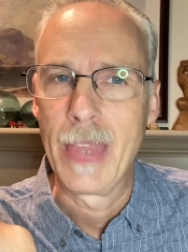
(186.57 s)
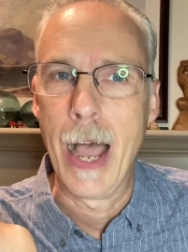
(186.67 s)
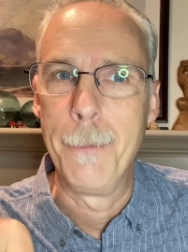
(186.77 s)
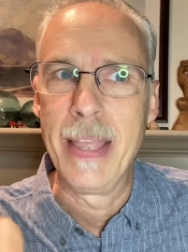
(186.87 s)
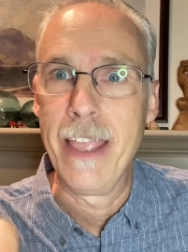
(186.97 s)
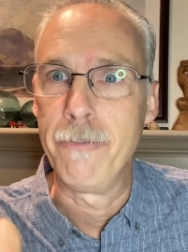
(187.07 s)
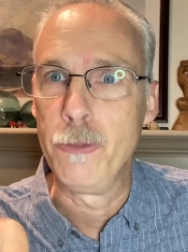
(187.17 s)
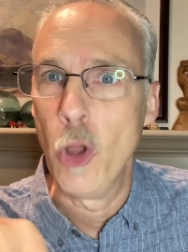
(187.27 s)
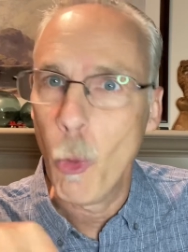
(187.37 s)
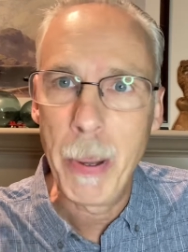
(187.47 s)
If
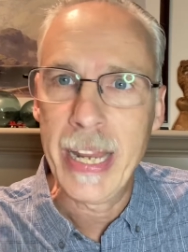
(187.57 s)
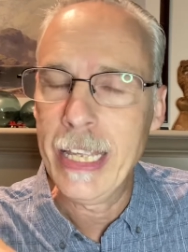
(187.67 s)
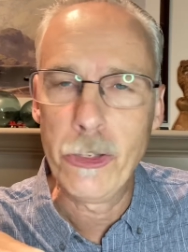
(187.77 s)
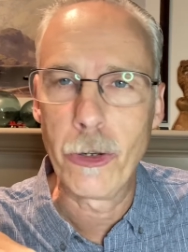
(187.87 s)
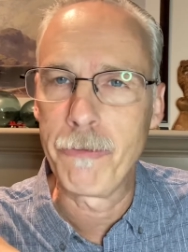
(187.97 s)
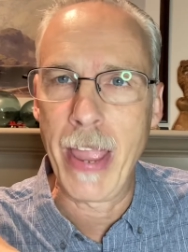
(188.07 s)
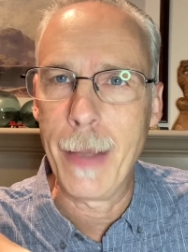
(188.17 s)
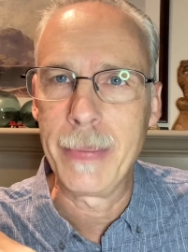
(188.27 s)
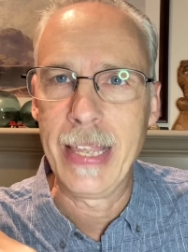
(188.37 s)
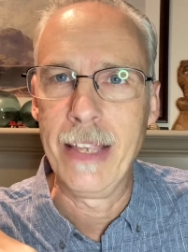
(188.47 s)
nobody in your
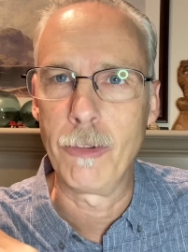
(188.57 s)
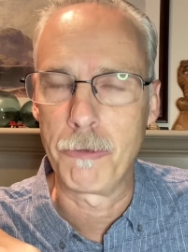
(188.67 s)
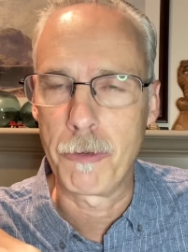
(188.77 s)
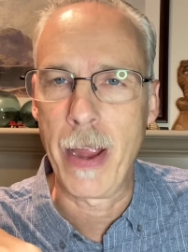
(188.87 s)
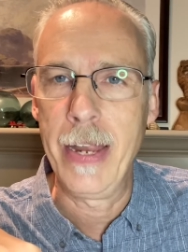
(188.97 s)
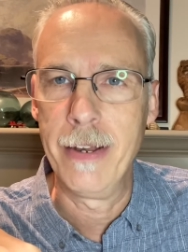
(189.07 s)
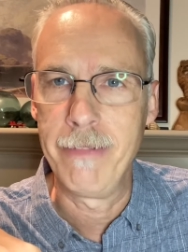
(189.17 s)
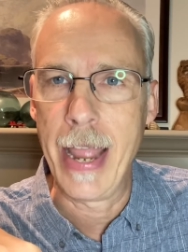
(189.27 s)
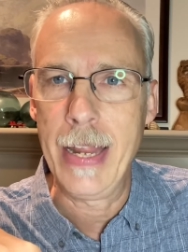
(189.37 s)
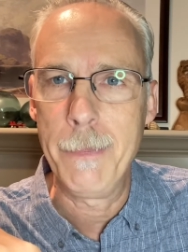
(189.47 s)
family is afraid
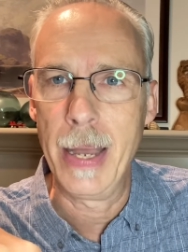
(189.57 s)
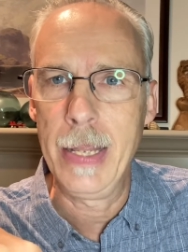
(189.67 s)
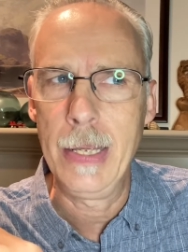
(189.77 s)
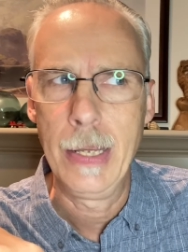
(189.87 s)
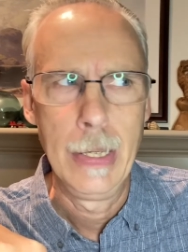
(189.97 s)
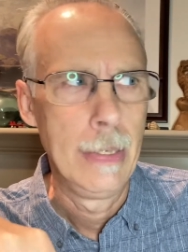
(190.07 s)
of anybody,